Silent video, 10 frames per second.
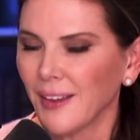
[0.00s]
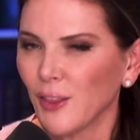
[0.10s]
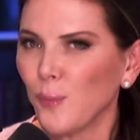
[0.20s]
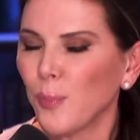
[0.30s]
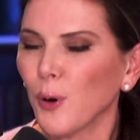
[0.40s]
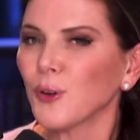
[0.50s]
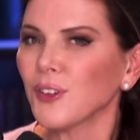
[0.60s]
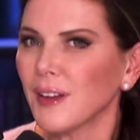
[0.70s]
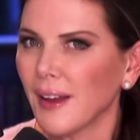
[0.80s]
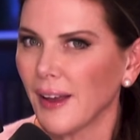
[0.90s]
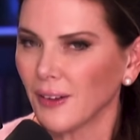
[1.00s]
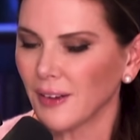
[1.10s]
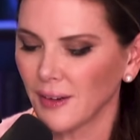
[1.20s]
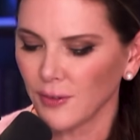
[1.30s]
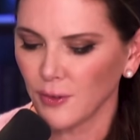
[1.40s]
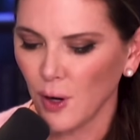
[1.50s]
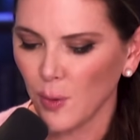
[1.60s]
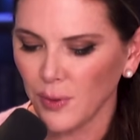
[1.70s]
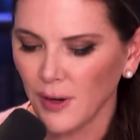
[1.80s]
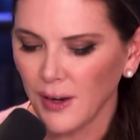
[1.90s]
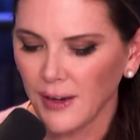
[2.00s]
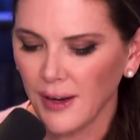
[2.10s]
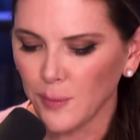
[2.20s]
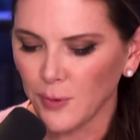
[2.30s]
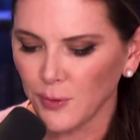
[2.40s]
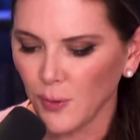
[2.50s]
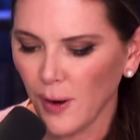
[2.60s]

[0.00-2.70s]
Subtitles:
The personality of Trump came through.